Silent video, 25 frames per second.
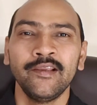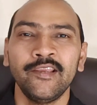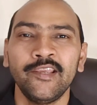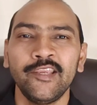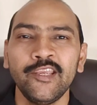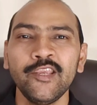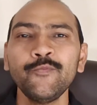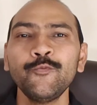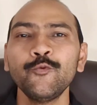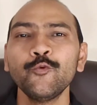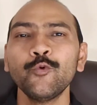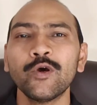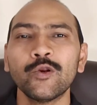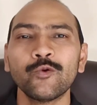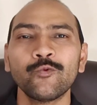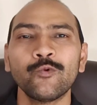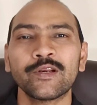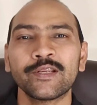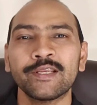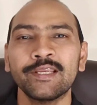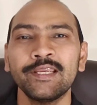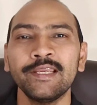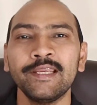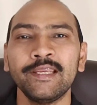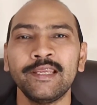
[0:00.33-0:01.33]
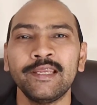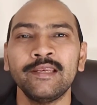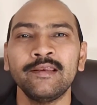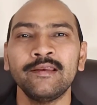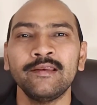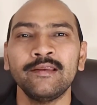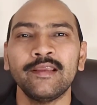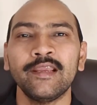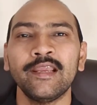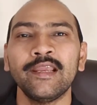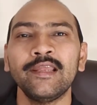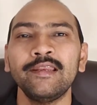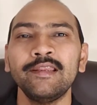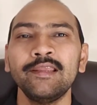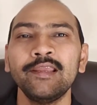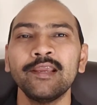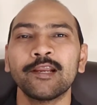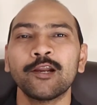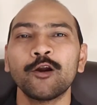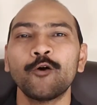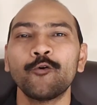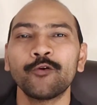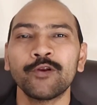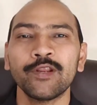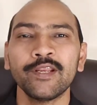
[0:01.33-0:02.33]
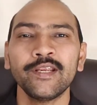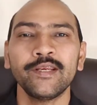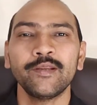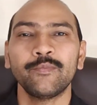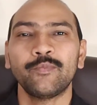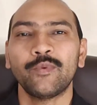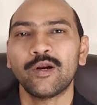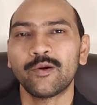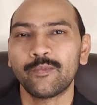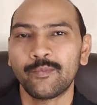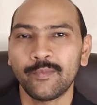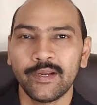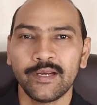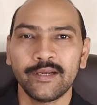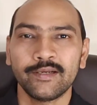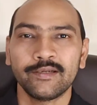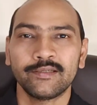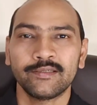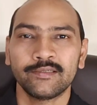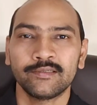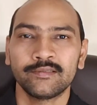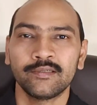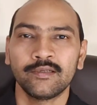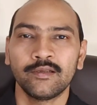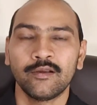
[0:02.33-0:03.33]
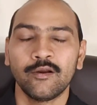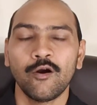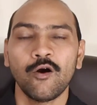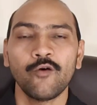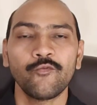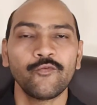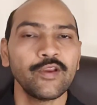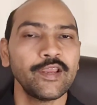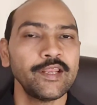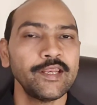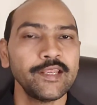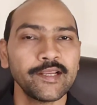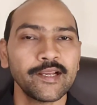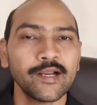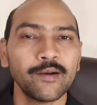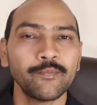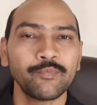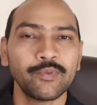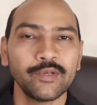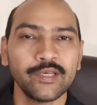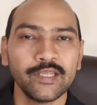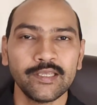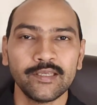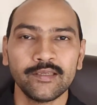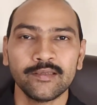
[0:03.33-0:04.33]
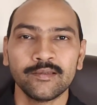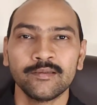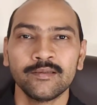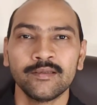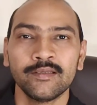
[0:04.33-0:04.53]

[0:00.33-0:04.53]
If you are working in any accounting department of any company,